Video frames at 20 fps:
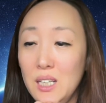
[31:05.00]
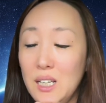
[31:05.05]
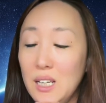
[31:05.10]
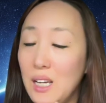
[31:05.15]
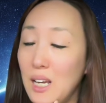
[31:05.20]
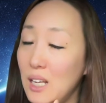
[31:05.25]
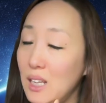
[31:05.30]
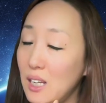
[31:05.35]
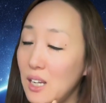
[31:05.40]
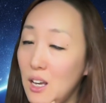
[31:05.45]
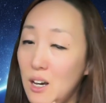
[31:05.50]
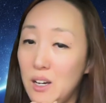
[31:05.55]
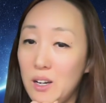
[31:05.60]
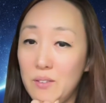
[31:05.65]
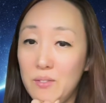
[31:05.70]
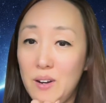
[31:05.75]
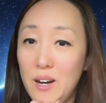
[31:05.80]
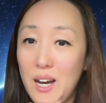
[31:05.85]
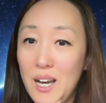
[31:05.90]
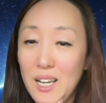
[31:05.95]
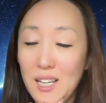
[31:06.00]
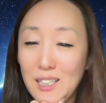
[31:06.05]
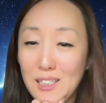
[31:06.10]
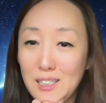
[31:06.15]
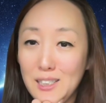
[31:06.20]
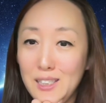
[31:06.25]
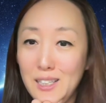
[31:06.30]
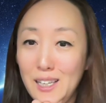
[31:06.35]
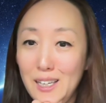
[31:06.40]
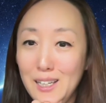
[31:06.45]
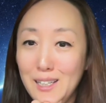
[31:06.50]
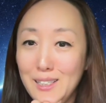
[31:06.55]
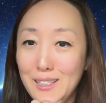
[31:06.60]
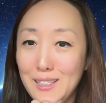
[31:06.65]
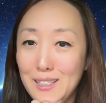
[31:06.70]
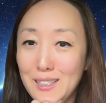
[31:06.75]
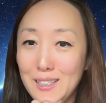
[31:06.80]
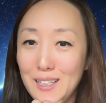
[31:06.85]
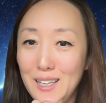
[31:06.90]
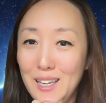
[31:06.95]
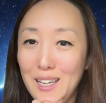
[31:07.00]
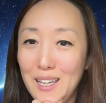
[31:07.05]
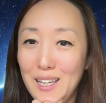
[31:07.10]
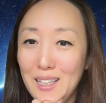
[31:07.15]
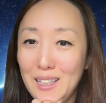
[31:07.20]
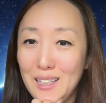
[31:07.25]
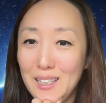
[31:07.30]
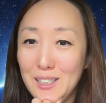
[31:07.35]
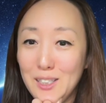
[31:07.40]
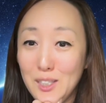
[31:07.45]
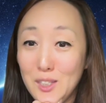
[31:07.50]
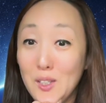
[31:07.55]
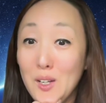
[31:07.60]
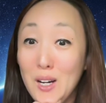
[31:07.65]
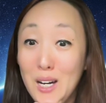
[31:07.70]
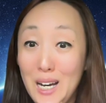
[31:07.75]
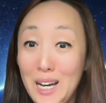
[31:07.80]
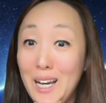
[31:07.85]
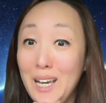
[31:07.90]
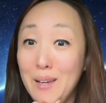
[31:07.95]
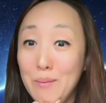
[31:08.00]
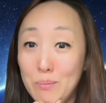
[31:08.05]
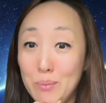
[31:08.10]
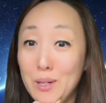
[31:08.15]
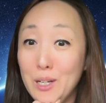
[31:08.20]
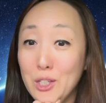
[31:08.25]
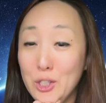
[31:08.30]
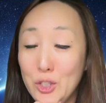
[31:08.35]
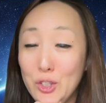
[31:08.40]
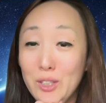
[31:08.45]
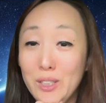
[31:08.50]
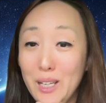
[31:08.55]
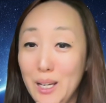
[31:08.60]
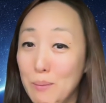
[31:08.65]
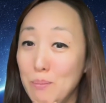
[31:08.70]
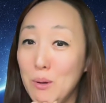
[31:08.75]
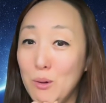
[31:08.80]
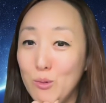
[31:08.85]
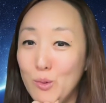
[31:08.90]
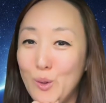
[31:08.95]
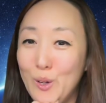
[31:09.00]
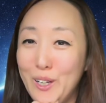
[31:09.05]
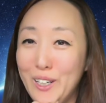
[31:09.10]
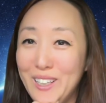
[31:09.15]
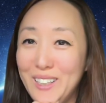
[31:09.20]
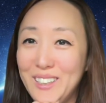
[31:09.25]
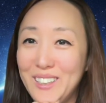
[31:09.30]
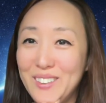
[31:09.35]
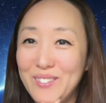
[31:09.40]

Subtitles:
and a lot of high stakes. And this is a high pressure type of work.